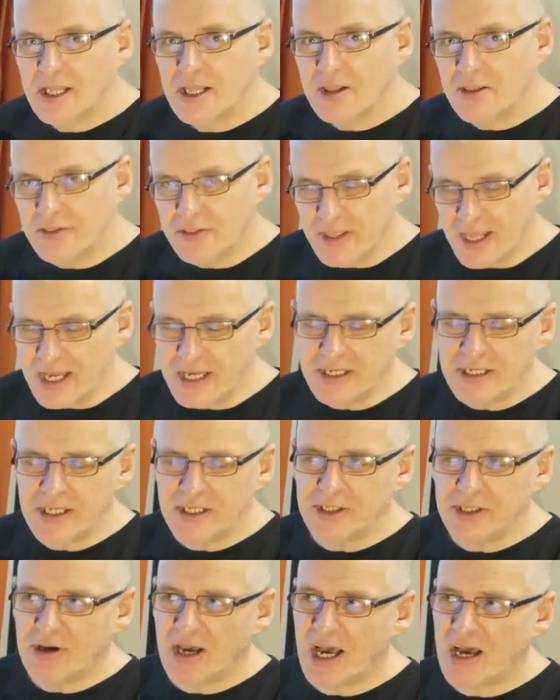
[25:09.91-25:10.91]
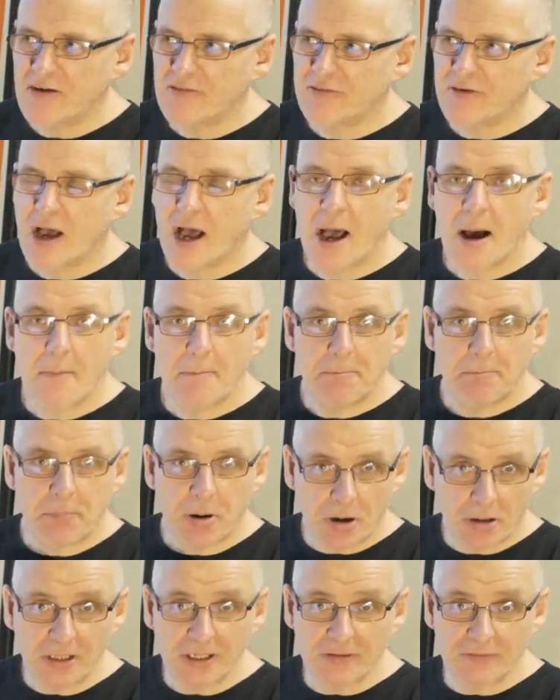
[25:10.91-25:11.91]
Then you have
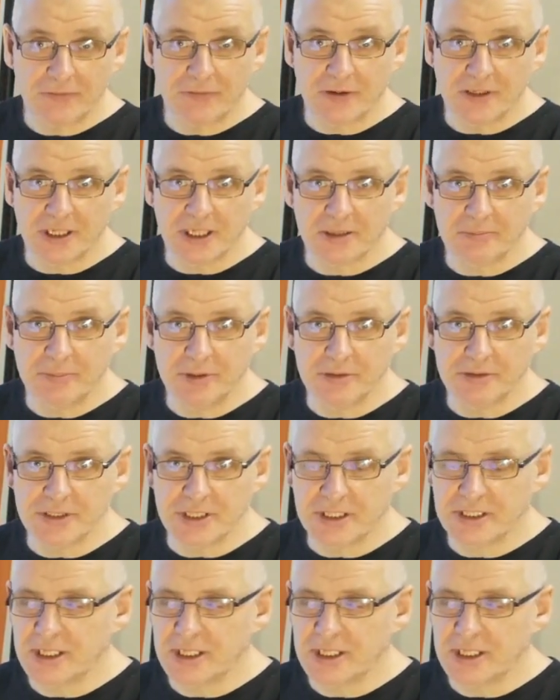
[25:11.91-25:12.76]
polyphonic music.